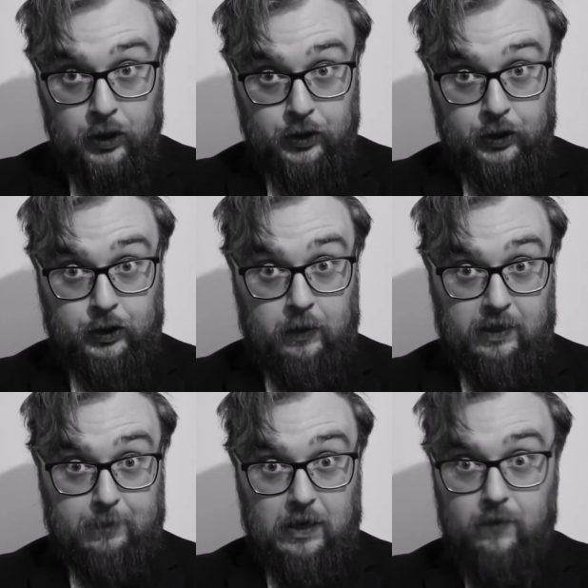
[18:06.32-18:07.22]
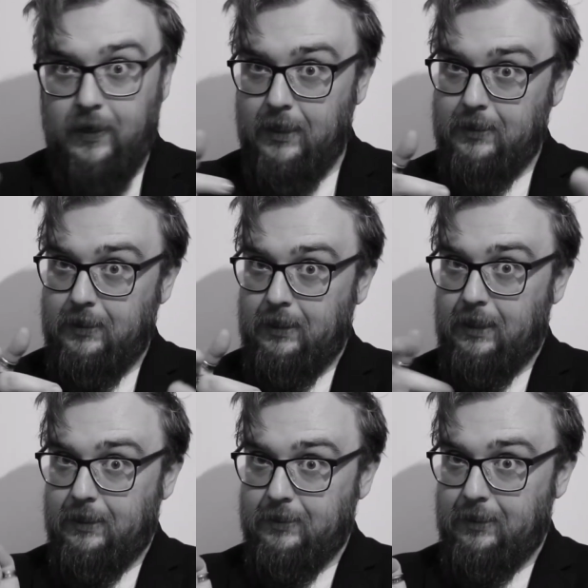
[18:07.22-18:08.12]
Sorry about that,
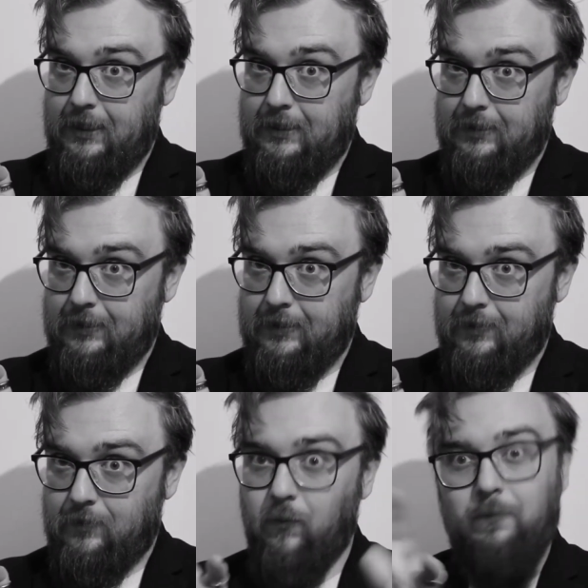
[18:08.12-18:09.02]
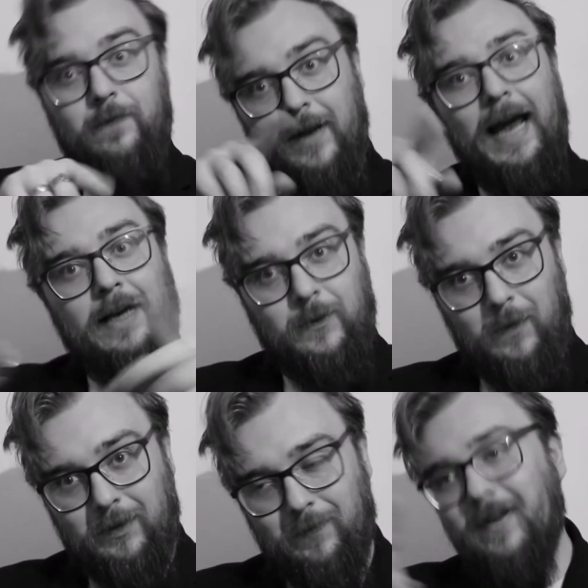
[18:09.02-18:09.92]
guys and gals. The next
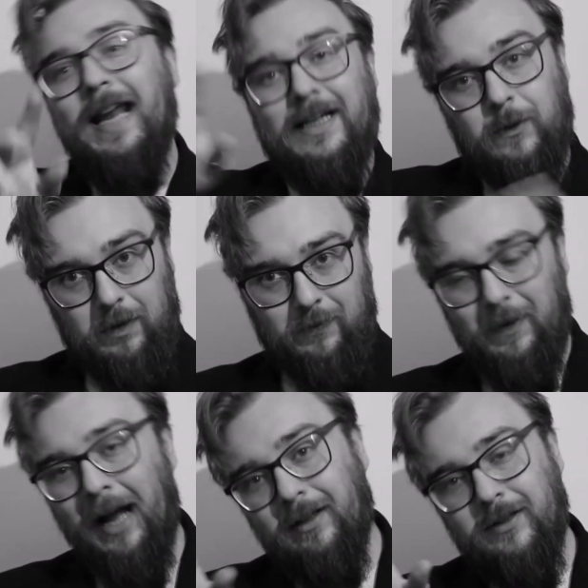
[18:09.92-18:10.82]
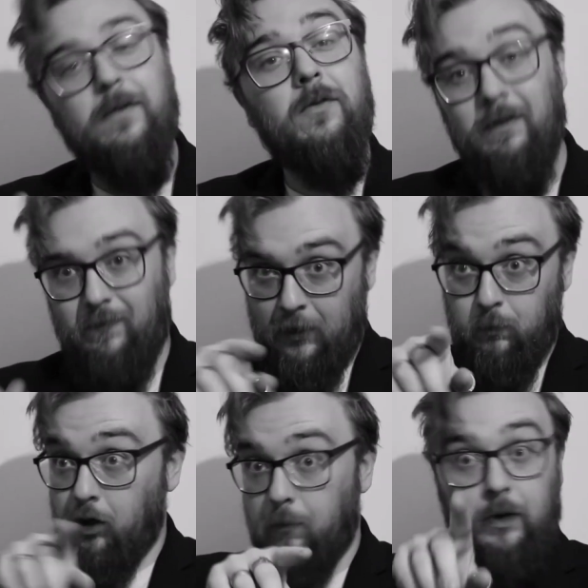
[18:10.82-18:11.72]
one. In
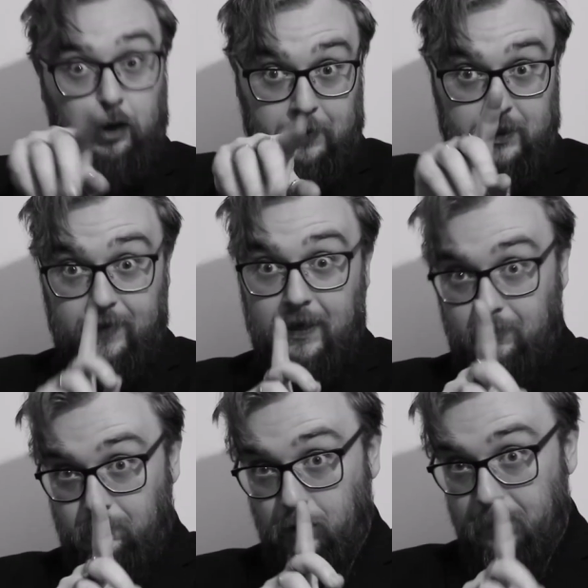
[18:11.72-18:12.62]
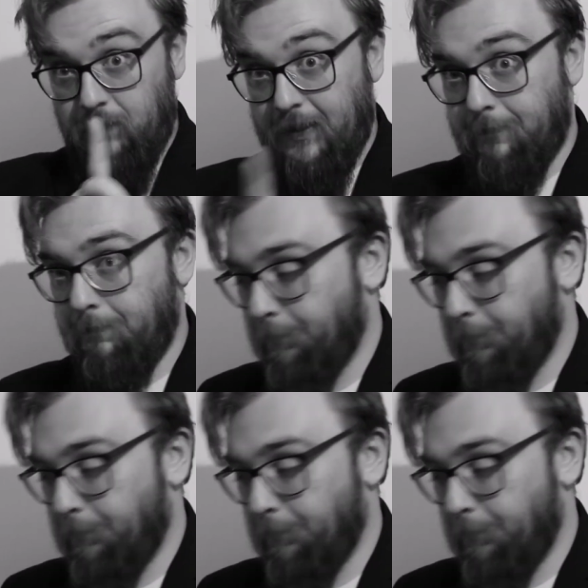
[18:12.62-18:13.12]
fact, we're coming to that.